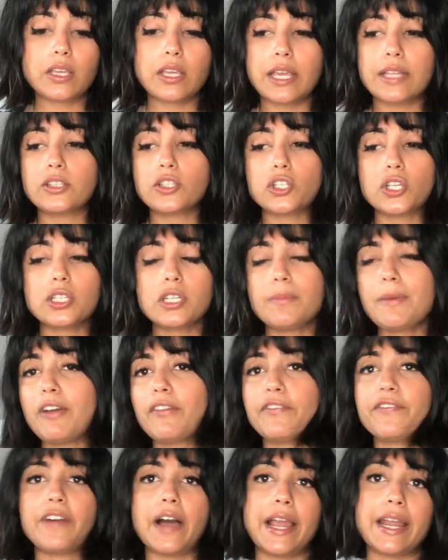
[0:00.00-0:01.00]
it's just
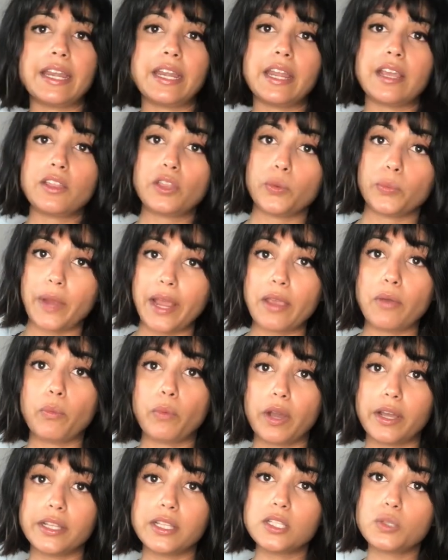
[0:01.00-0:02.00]
about finding the right
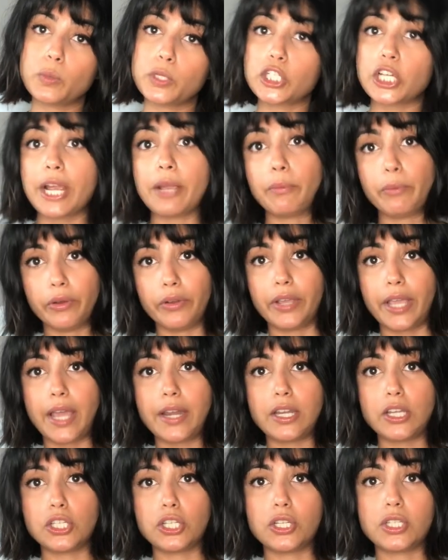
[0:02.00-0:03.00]
ones, which I will
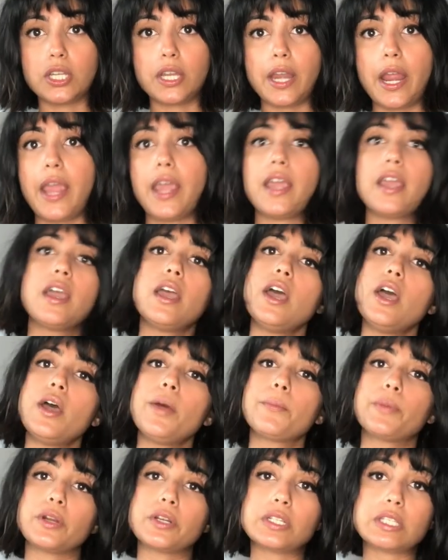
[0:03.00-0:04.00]
get into today.
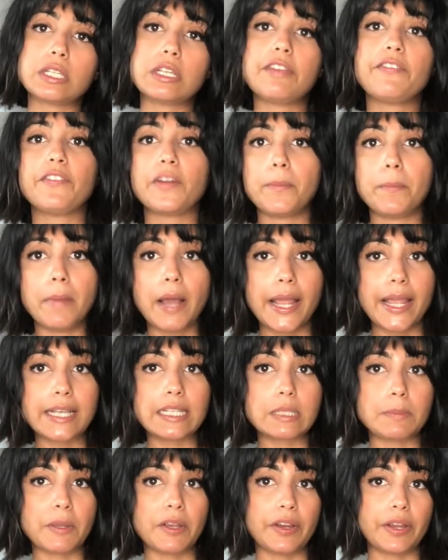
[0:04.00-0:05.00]
Personally, from my
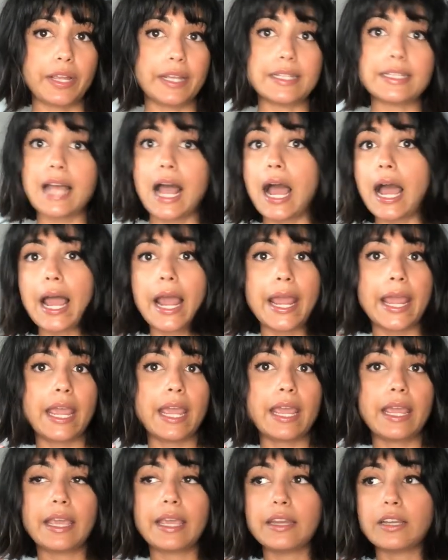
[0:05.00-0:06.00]
experience,
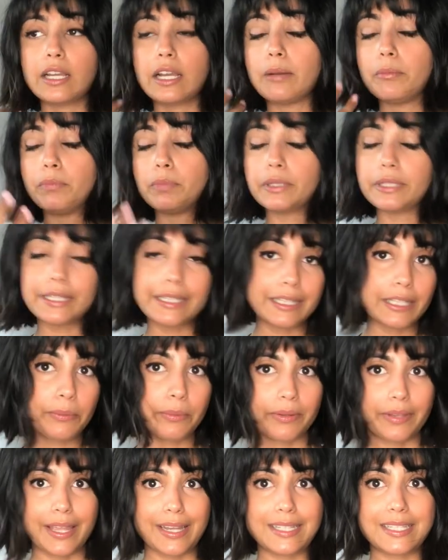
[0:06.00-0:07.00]
I can completely
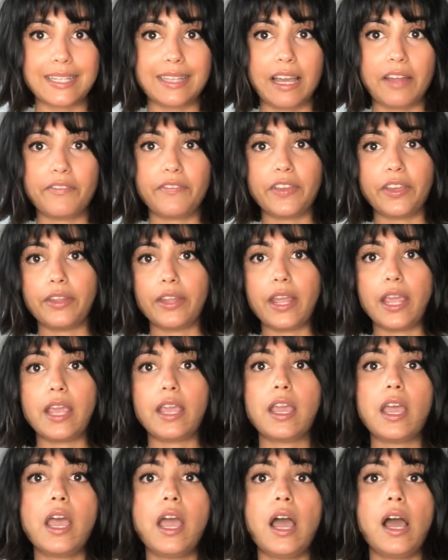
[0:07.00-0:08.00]
relate to that
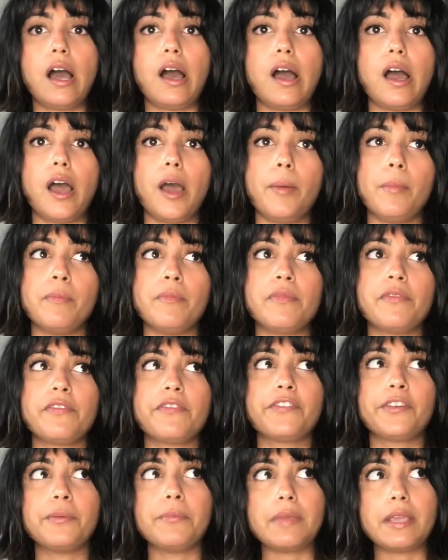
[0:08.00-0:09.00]
feeling.
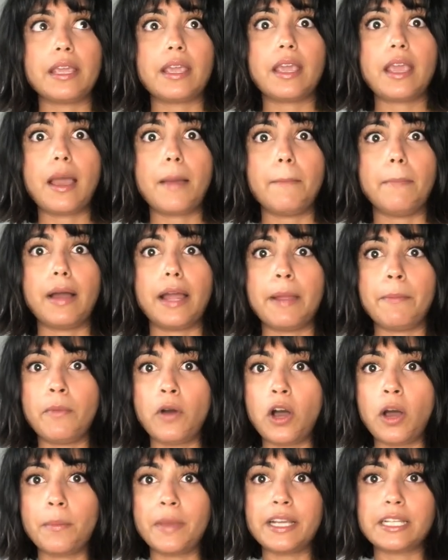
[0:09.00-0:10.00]
For me, my
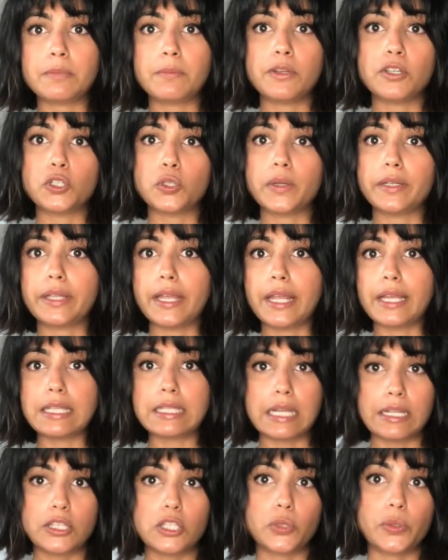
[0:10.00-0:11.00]
mom has been drilling
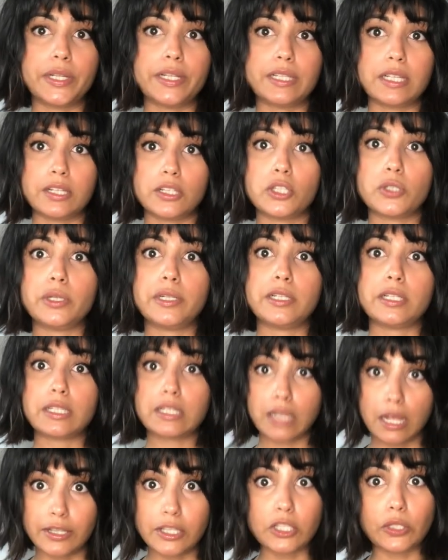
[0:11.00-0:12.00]

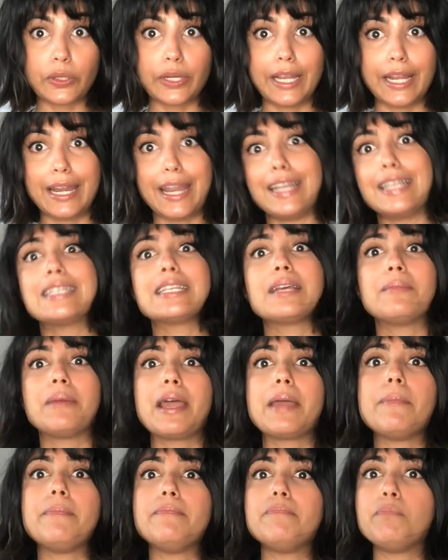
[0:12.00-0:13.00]
sunscreen into
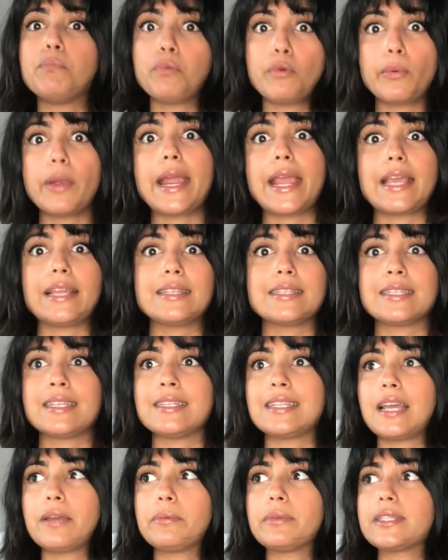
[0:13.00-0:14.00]
my brain
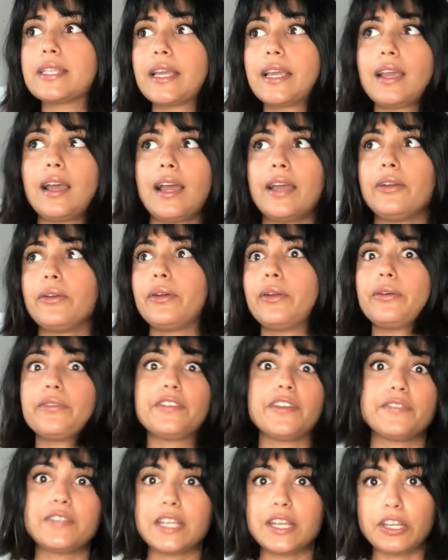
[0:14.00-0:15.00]
since I was like, I don't know,
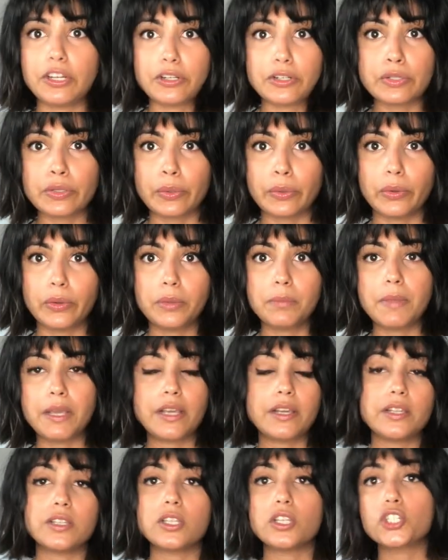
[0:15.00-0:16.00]
15 years old,
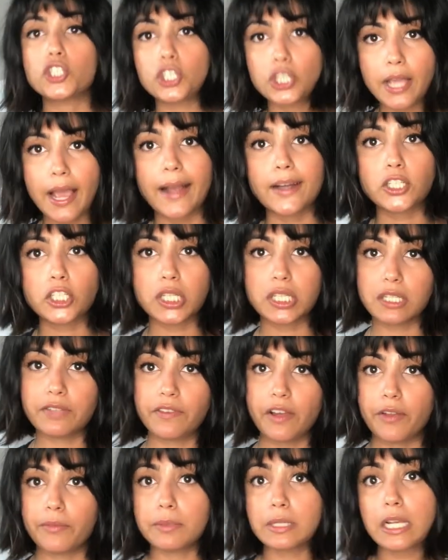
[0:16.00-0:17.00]
because she actually
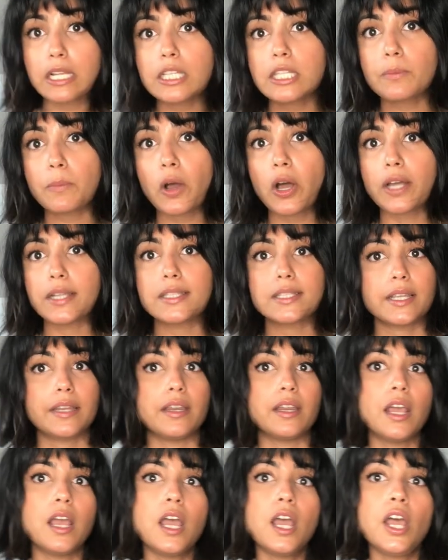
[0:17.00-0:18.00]
developed sunspots
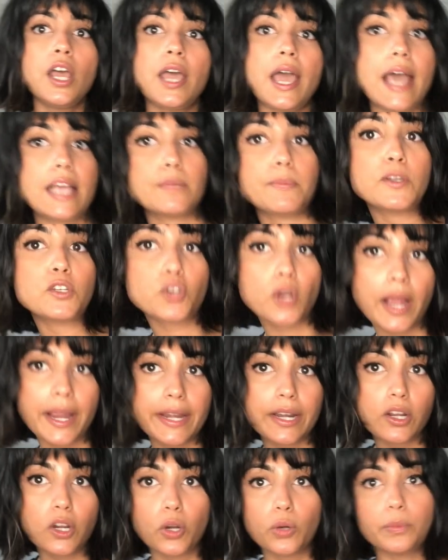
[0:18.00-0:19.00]
and has been
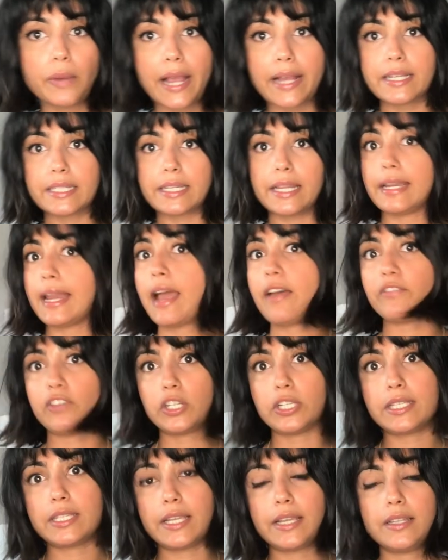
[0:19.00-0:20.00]
trying to correct it
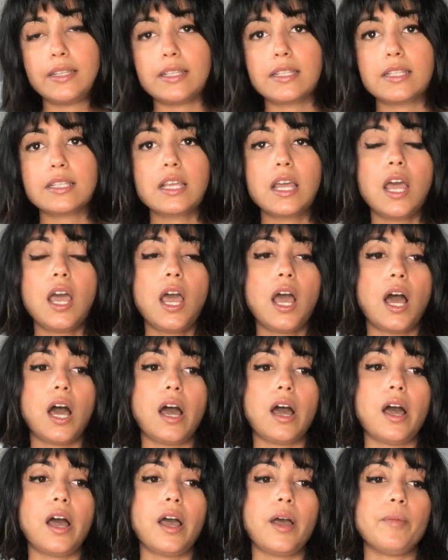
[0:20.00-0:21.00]
ever since.
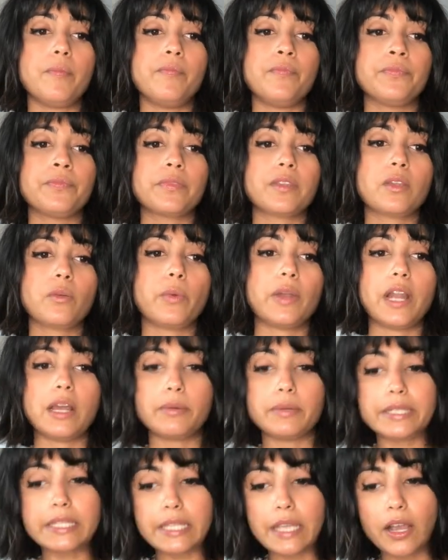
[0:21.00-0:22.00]
When I
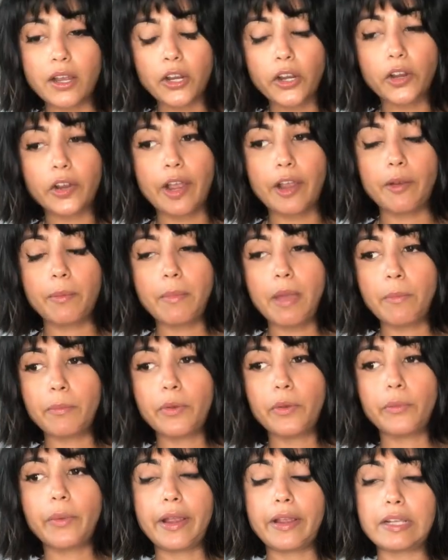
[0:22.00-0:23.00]
was younger, I
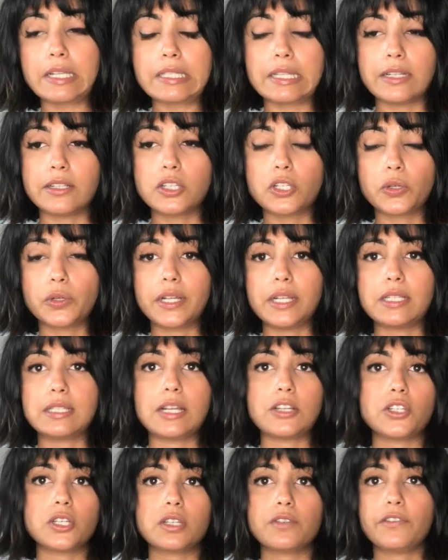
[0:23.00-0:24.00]
remember wearing sunscreens
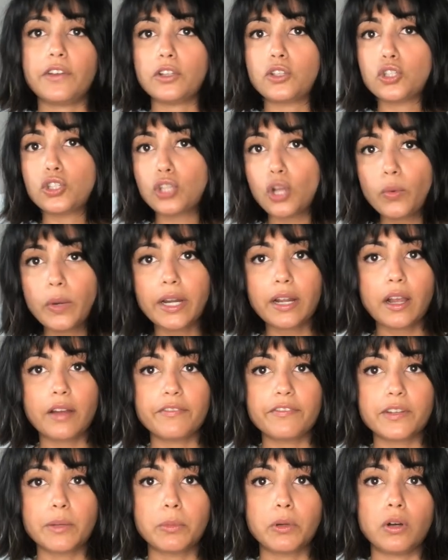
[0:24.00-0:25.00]
that just felt so
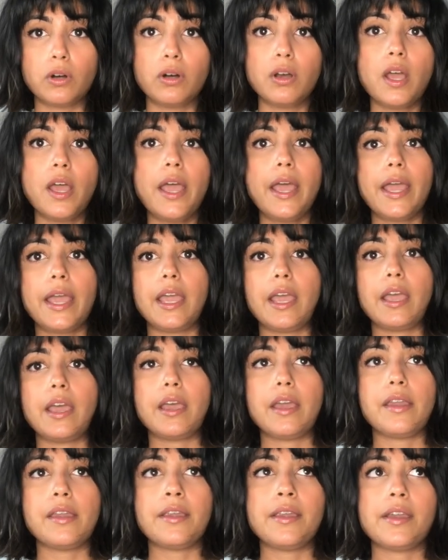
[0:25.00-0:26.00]
uncomfortable,
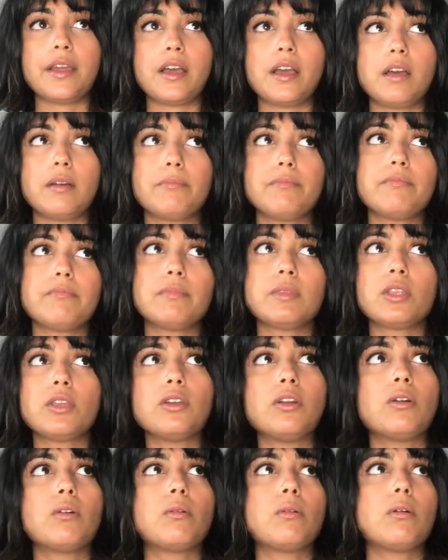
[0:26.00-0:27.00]
and you
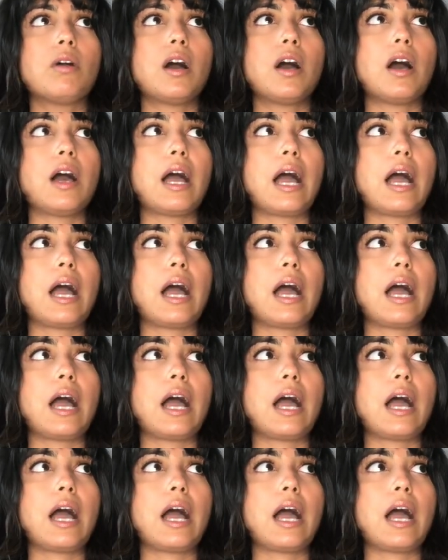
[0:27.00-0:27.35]
know,